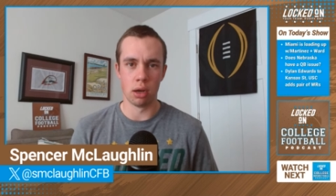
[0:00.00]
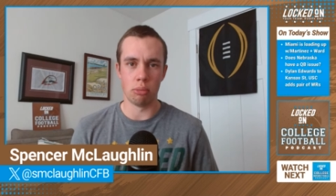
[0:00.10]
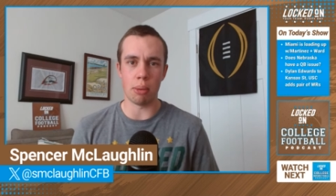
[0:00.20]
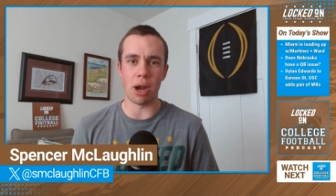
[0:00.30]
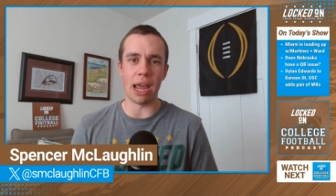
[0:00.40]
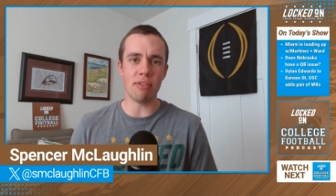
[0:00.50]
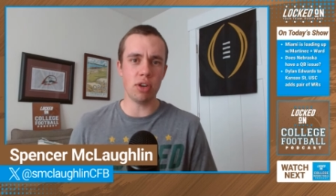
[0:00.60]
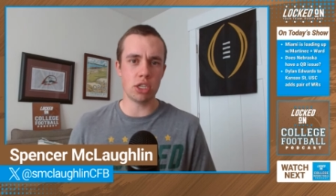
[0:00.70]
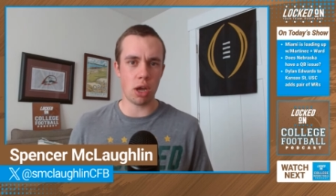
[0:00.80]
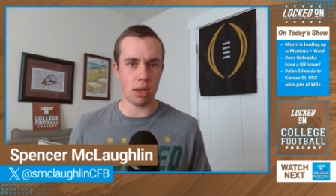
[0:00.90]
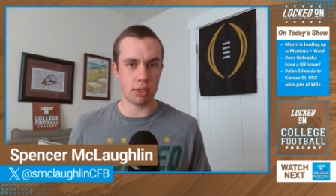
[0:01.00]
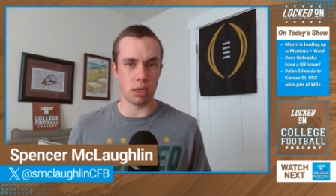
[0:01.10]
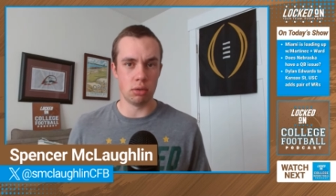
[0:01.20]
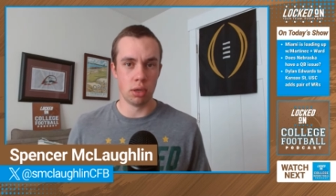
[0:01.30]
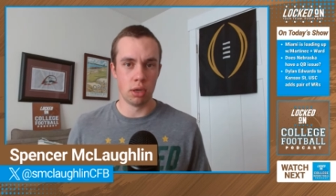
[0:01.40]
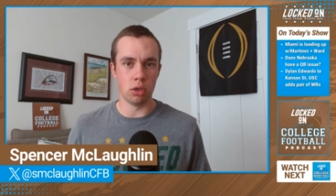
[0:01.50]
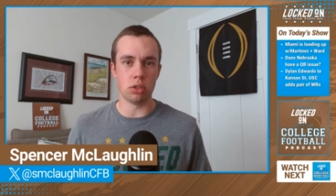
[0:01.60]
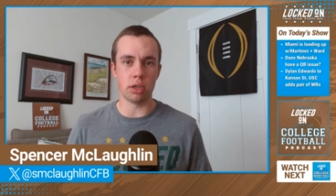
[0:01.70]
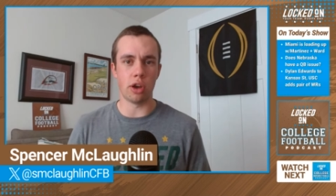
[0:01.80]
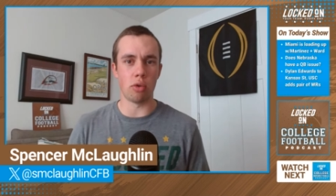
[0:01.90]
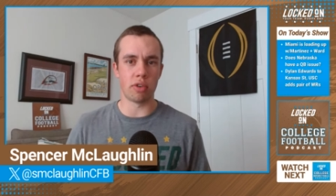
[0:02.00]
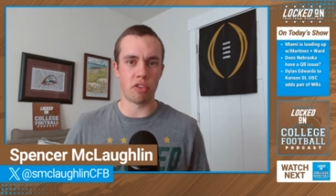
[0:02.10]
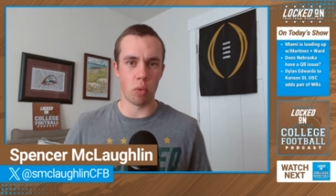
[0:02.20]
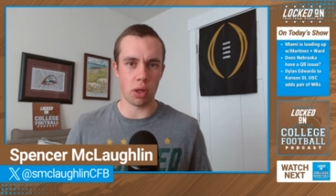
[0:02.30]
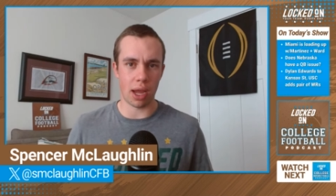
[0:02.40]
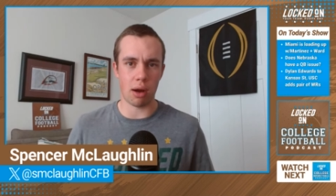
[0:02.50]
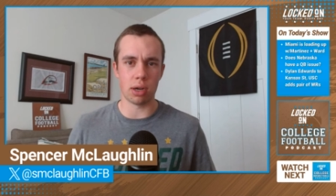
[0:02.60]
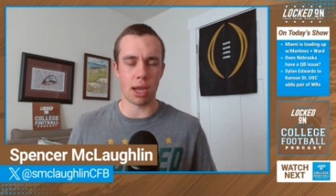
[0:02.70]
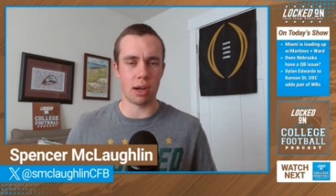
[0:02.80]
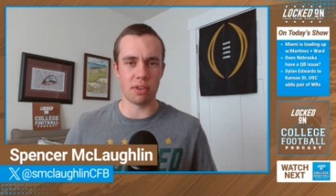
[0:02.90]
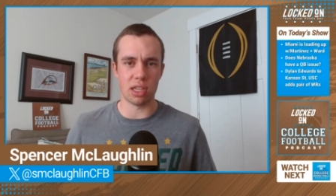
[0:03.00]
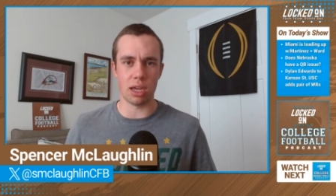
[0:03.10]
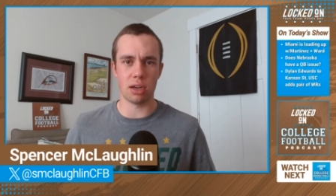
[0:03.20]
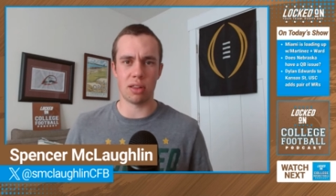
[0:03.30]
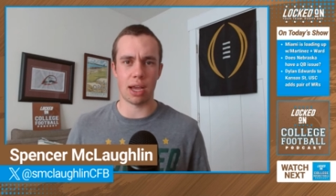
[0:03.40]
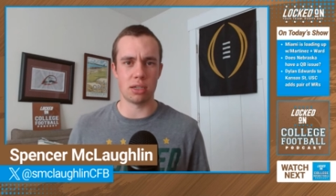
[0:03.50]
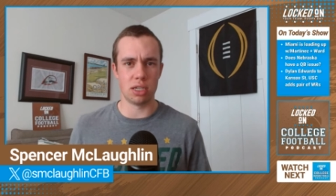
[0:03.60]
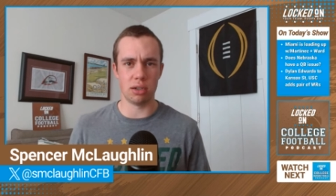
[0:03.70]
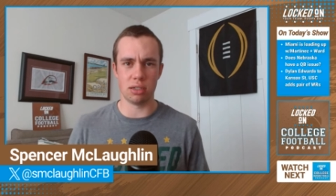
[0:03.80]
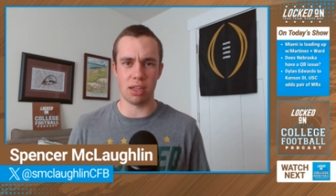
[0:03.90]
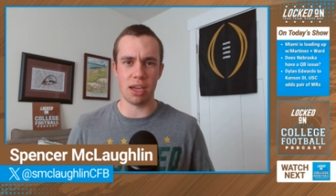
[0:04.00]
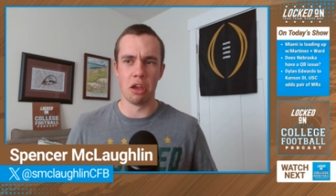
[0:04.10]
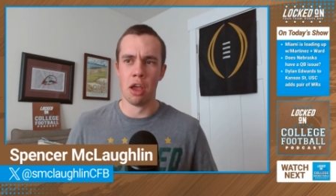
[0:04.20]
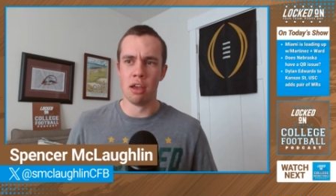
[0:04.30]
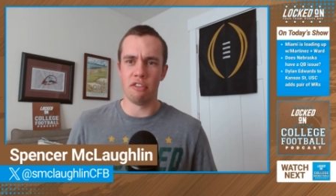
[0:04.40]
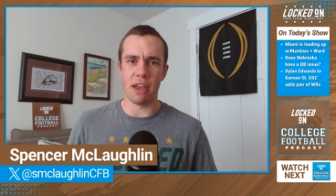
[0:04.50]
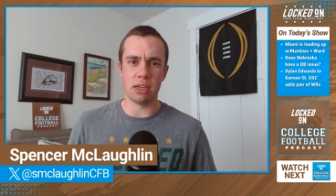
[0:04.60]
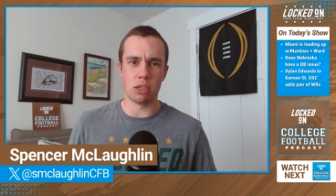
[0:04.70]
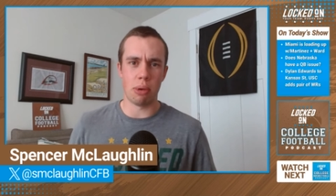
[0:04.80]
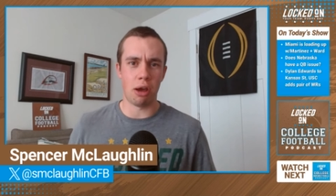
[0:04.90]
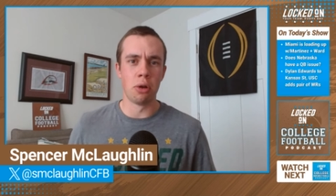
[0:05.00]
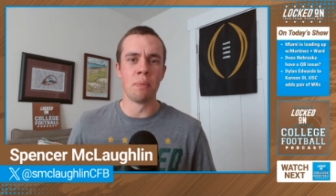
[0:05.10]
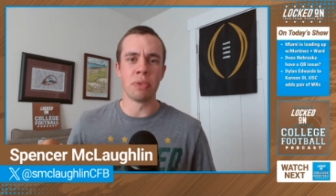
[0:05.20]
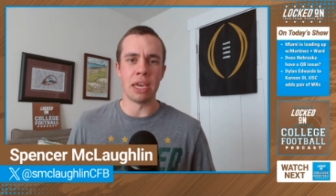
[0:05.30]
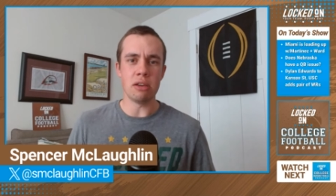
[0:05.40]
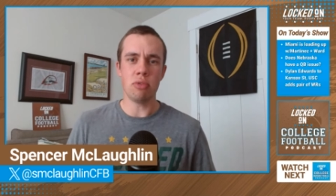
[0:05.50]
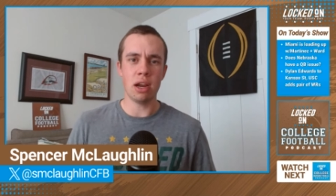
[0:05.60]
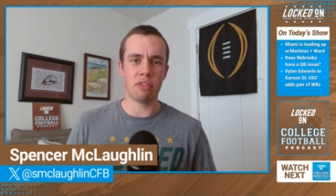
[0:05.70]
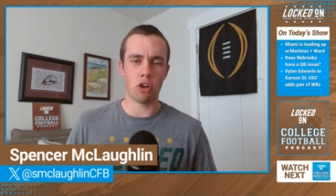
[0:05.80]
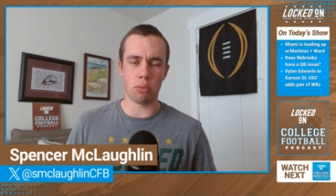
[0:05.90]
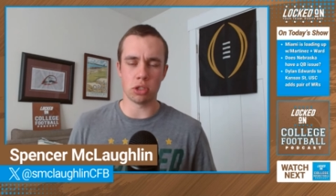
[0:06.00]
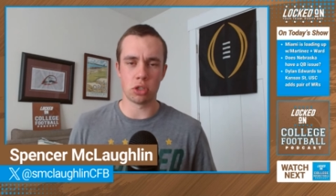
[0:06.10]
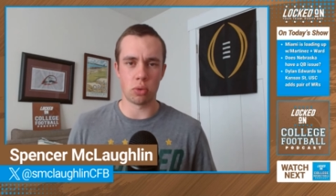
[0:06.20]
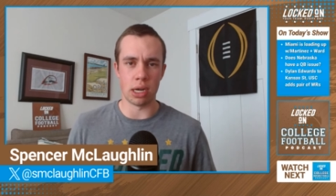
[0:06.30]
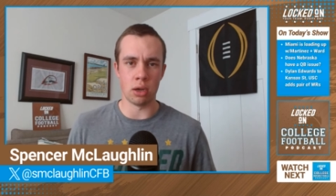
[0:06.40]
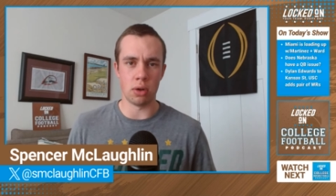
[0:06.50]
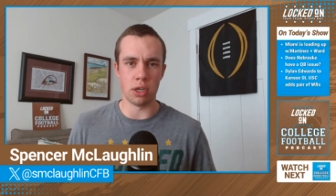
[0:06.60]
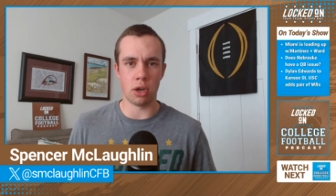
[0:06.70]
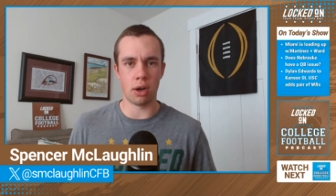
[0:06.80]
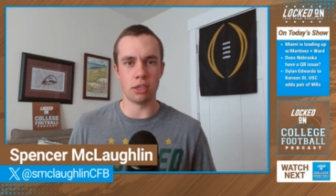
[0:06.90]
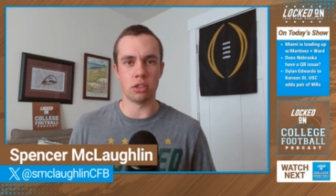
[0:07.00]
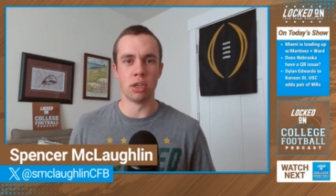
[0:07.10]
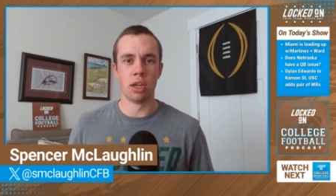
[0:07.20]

Remember, Avery Johnson, who took over for Will Howard kind of at the end of last year as they phased him out, he ran for almost 300 yards